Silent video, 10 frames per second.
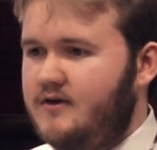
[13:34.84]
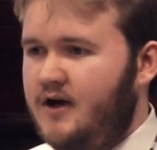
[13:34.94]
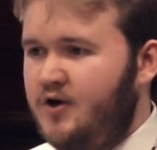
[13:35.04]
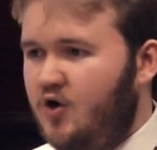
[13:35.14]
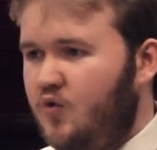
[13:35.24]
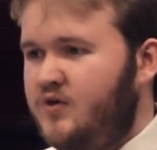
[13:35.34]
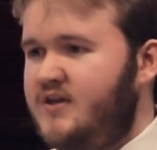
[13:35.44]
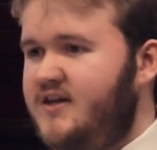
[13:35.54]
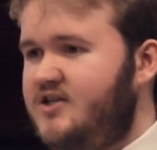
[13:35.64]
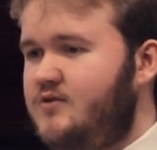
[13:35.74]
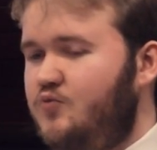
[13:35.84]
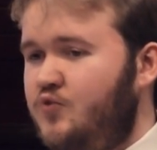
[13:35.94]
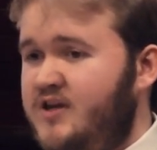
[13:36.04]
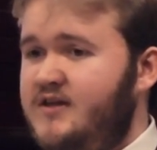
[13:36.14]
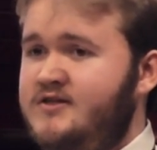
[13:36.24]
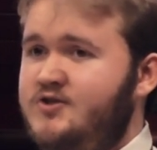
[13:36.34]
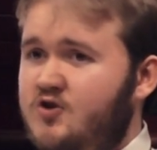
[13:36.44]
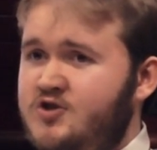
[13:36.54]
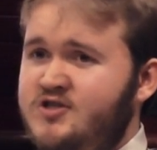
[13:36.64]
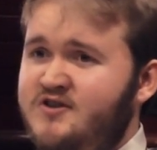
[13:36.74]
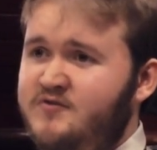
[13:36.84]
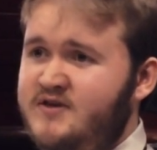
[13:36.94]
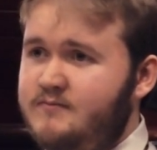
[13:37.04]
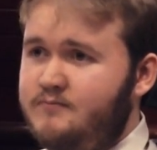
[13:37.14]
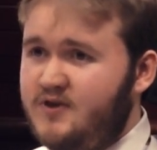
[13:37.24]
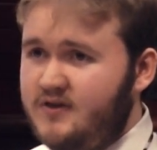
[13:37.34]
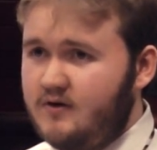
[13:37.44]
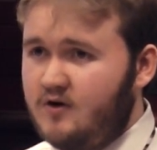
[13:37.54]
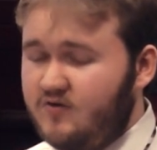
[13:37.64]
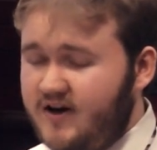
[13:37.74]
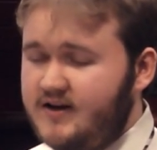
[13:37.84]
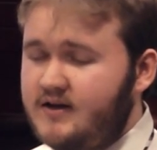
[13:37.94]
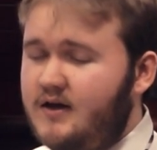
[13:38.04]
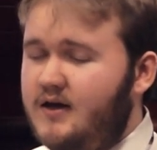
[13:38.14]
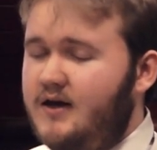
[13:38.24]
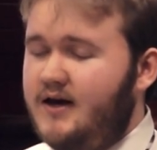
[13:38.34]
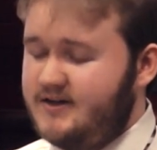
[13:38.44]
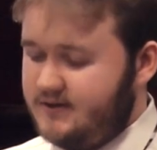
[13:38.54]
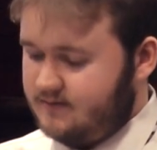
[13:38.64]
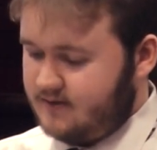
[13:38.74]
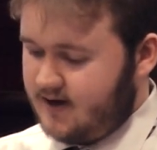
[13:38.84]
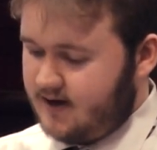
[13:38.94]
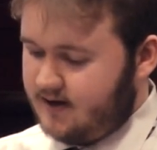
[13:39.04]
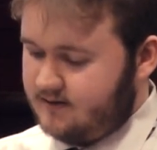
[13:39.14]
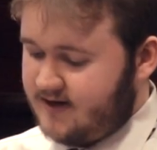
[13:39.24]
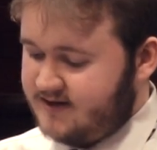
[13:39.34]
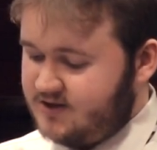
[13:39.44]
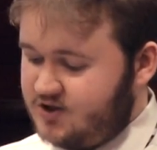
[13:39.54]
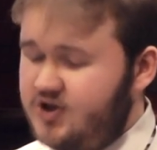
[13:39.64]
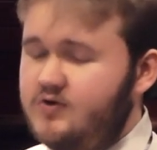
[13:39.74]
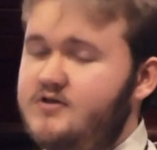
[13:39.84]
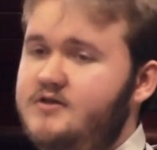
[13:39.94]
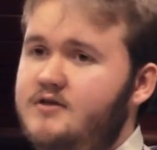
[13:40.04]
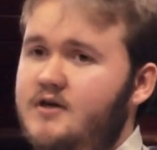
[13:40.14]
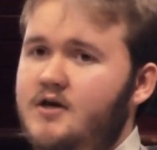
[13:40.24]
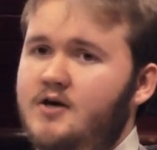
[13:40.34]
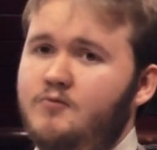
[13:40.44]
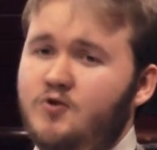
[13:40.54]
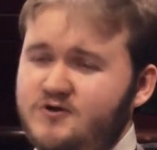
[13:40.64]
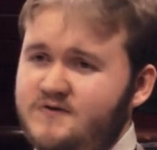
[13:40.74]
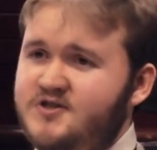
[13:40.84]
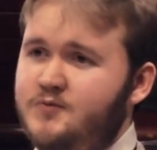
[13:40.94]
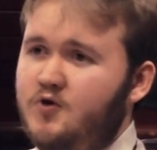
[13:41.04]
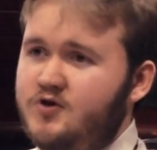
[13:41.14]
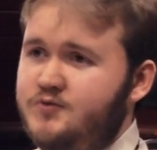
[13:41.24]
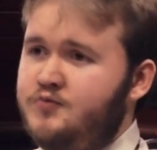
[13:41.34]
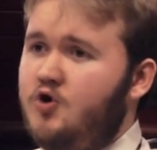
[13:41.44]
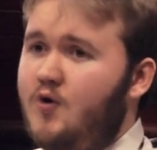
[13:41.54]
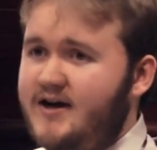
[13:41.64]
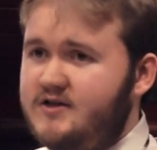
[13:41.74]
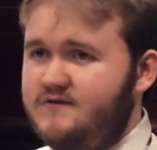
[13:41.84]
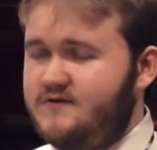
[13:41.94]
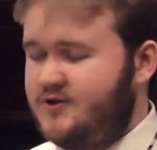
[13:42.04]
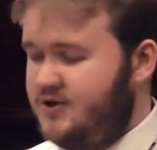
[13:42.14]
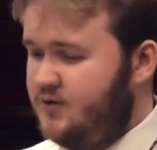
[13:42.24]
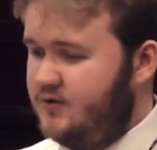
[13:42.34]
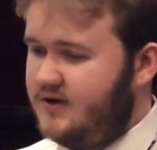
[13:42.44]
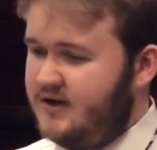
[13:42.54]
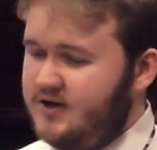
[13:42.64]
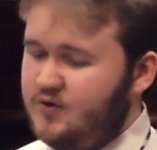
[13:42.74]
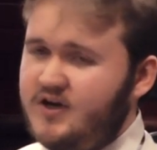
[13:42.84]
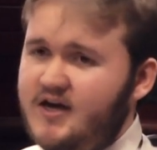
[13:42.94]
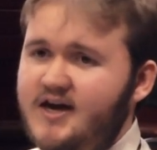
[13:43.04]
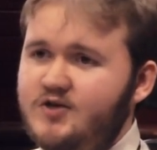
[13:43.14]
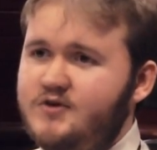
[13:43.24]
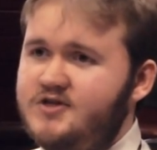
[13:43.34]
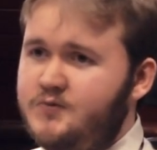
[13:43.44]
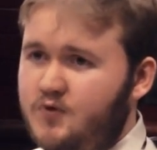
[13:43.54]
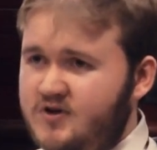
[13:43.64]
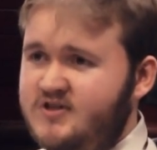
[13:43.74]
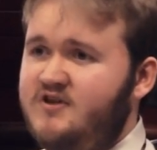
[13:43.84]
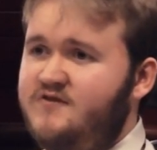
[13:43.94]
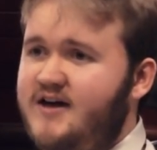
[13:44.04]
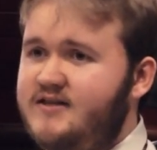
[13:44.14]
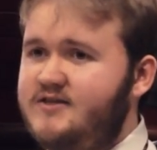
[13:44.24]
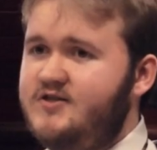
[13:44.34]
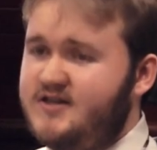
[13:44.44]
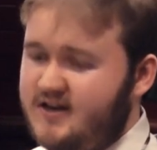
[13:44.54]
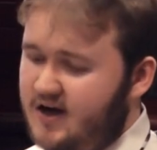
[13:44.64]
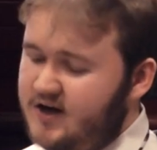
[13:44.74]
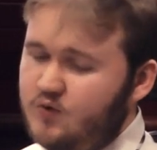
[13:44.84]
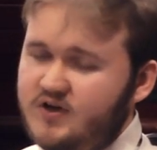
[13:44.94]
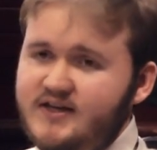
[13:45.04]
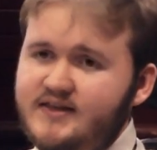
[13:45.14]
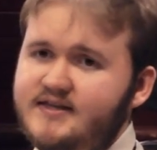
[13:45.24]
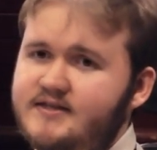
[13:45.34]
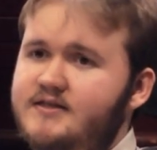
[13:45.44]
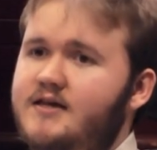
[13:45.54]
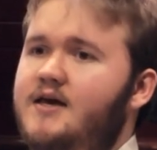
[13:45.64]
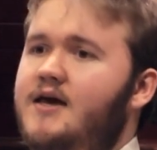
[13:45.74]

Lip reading: I know within the structures I've been already as a student, most of the supports are proactive. So you engage with the supports in advance and you say, I will need this.